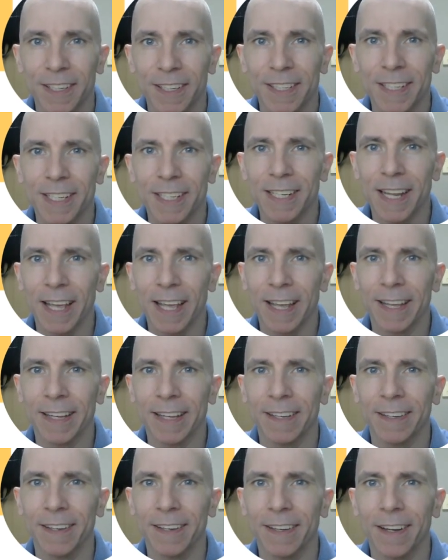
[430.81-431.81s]

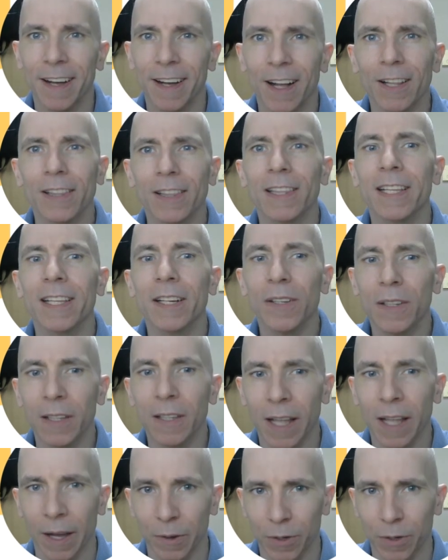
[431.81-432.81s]
say a little
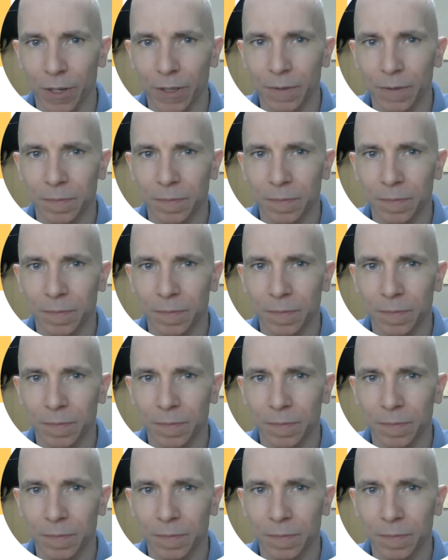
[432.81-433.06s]
louder.